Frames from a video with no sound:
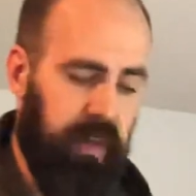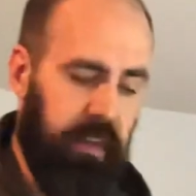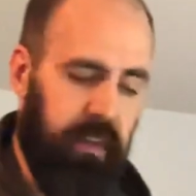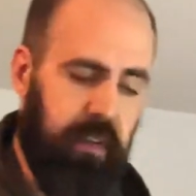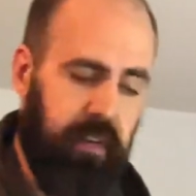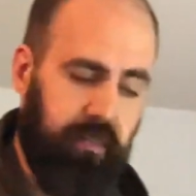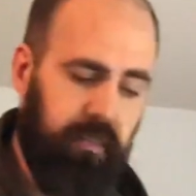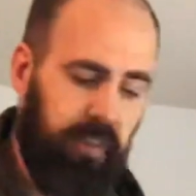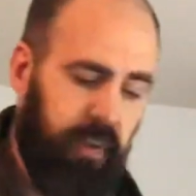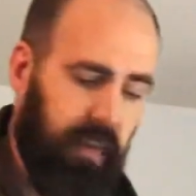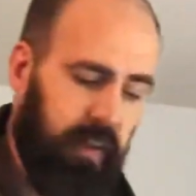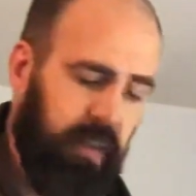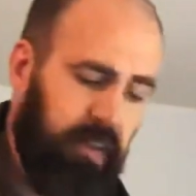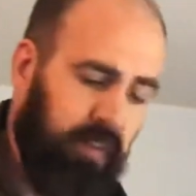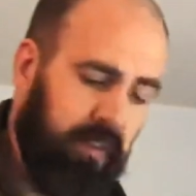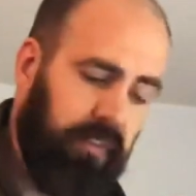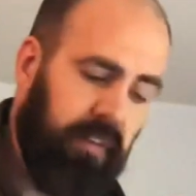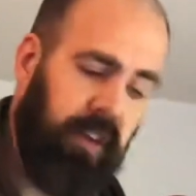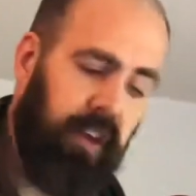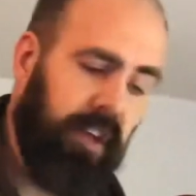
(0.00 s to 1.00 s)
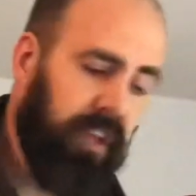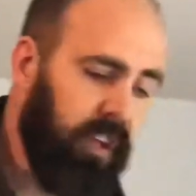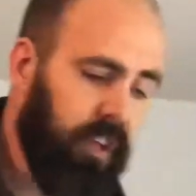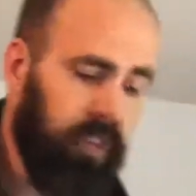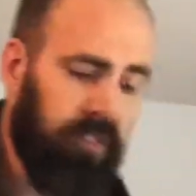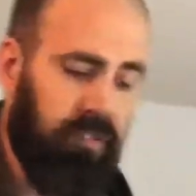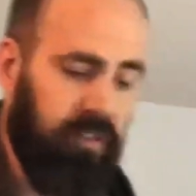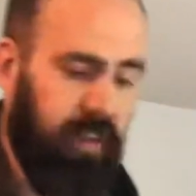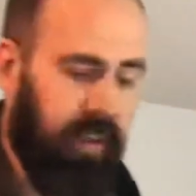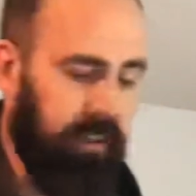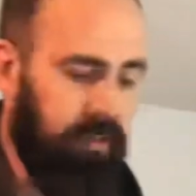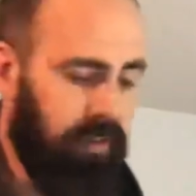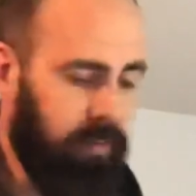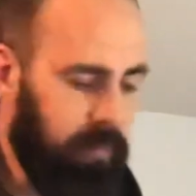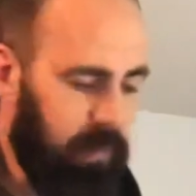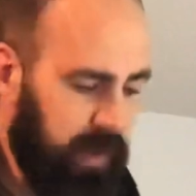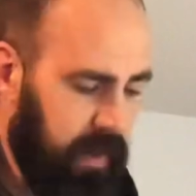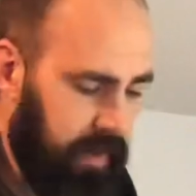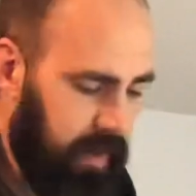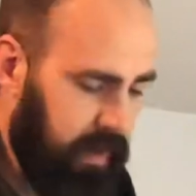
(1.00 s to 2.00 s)
There's a good chance you
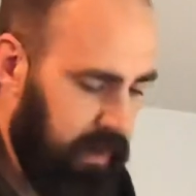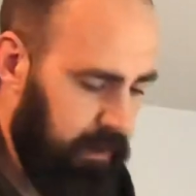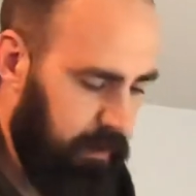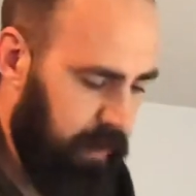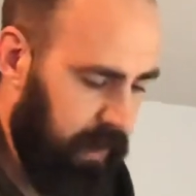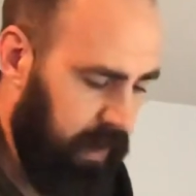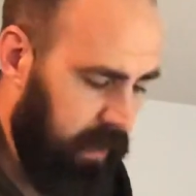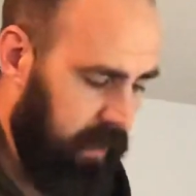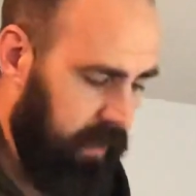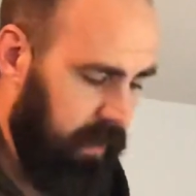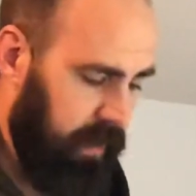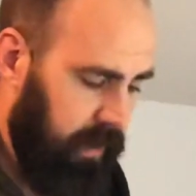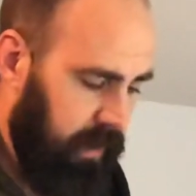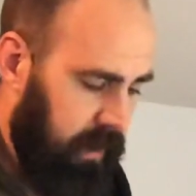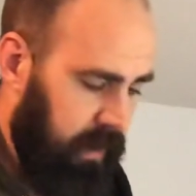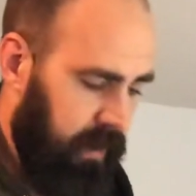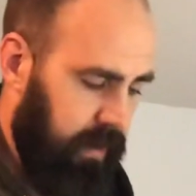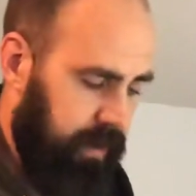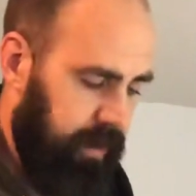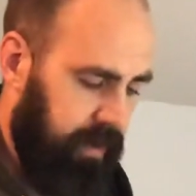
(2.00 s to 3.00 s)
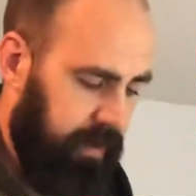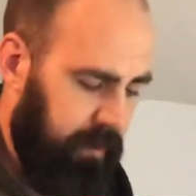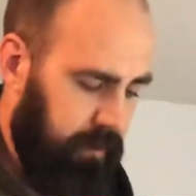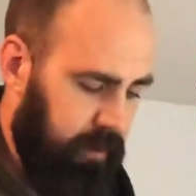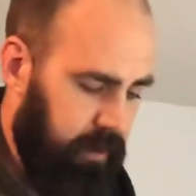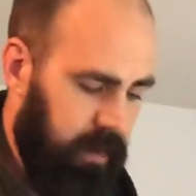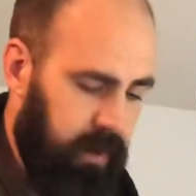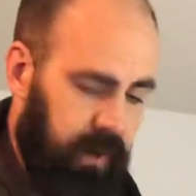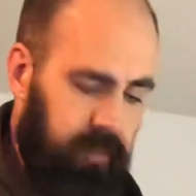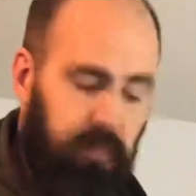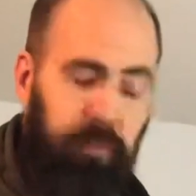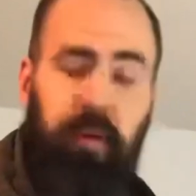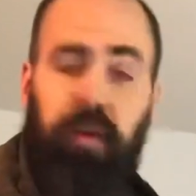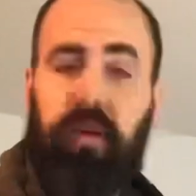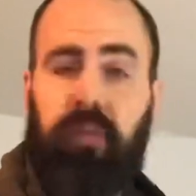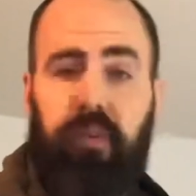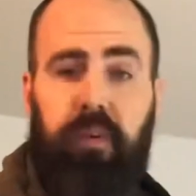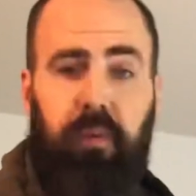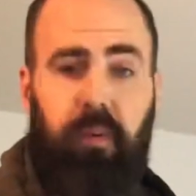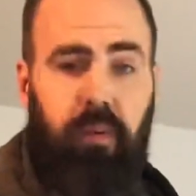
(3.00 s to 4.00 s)
might get it back. You could even put
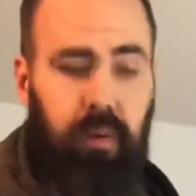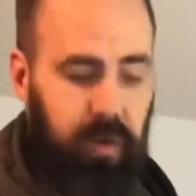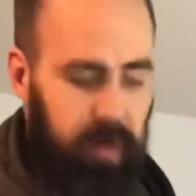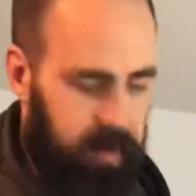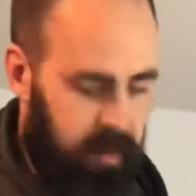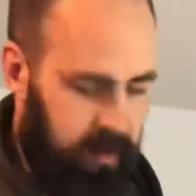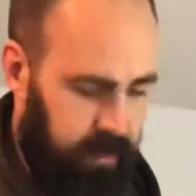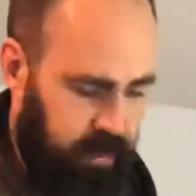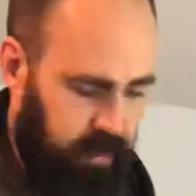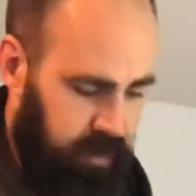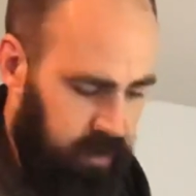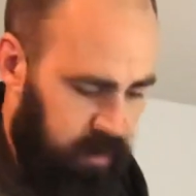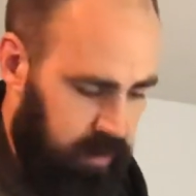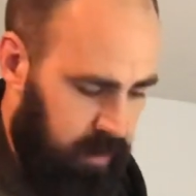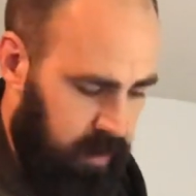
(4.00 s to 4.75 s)
reward on there.